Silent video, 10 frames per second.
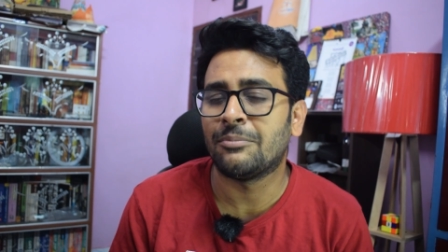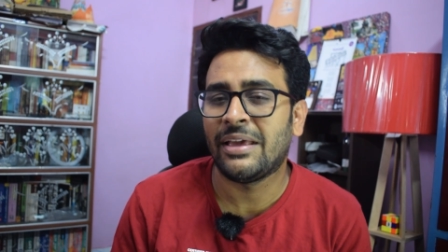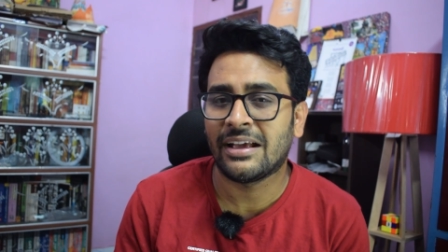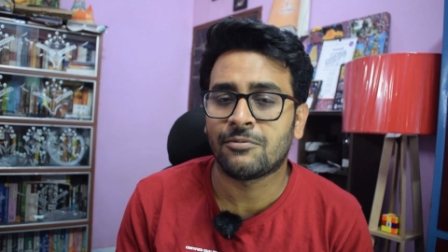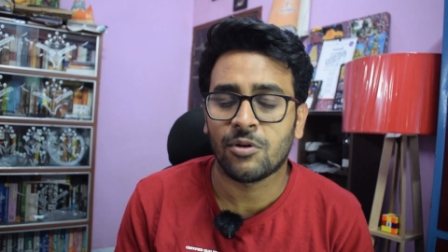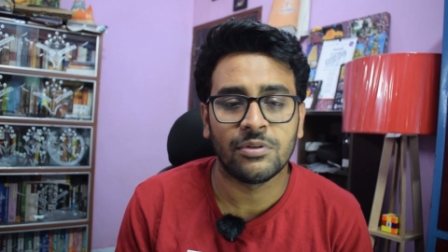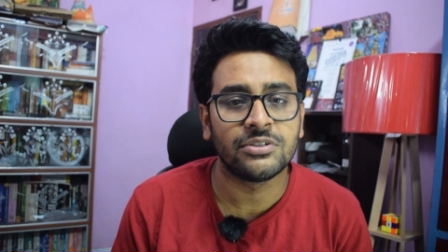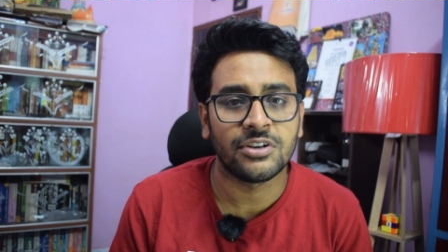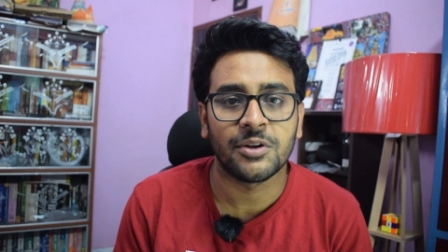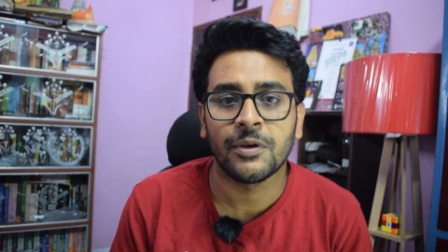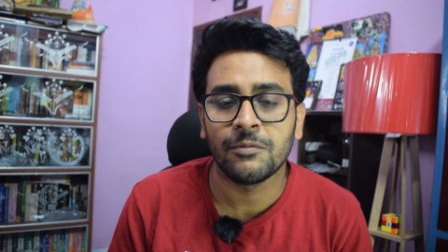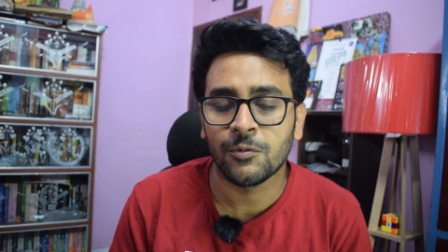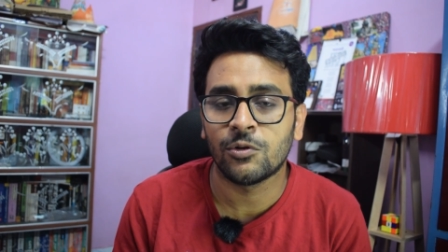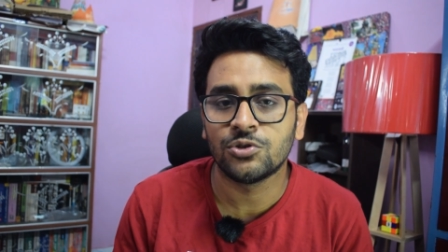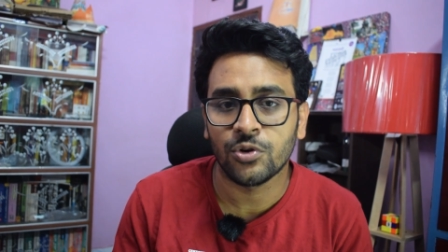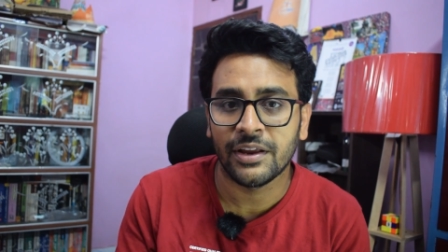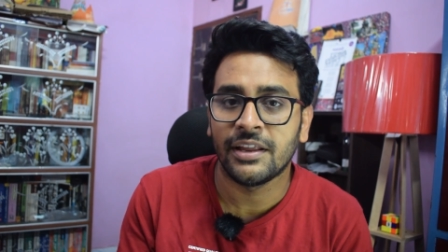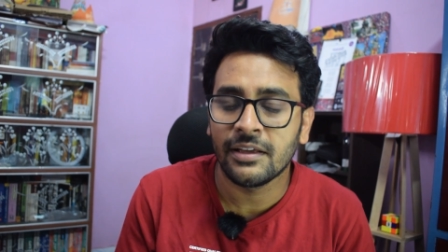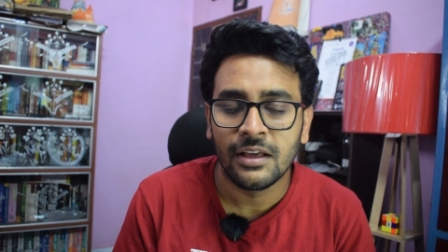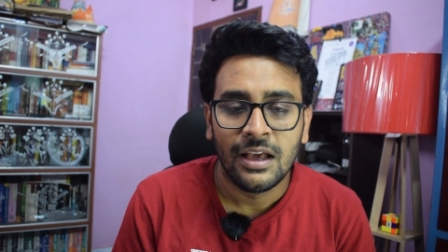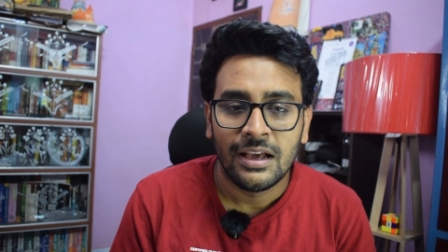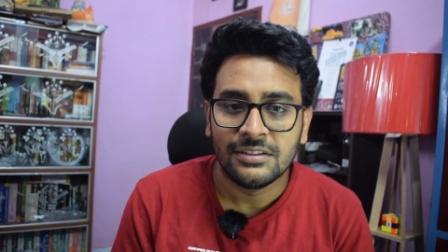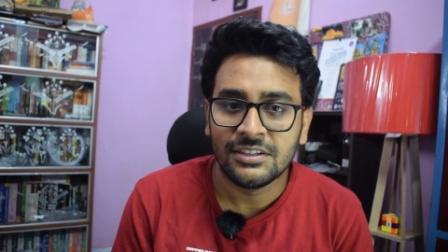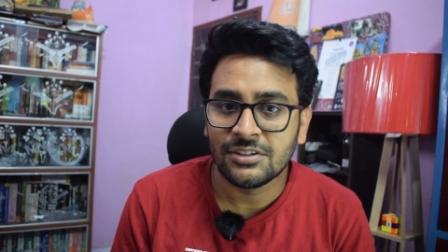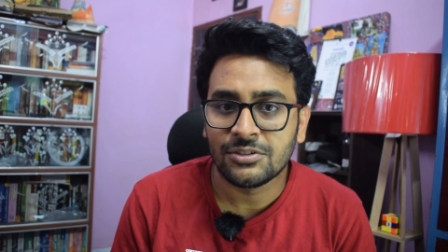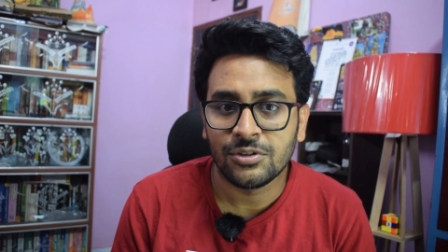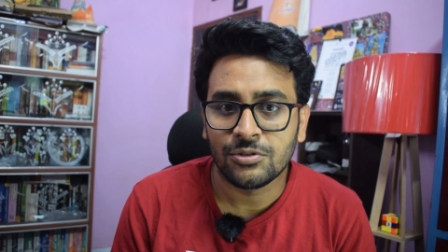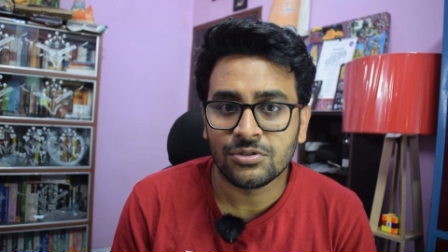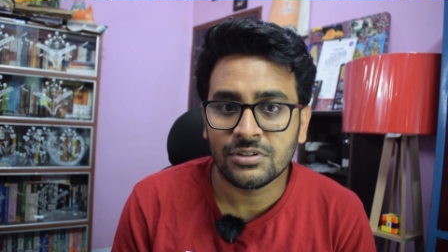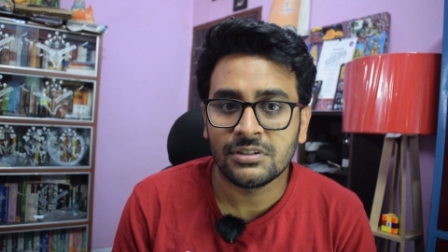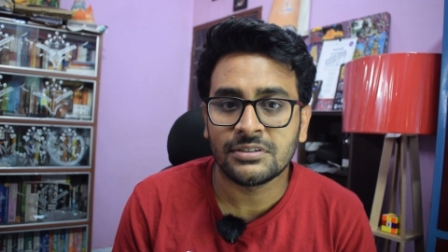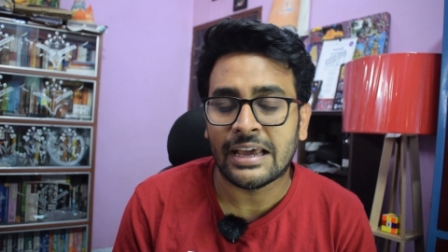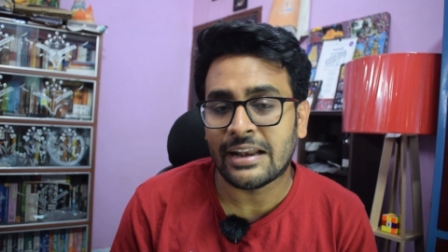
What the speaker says: and make a proper survey before joining these institutions.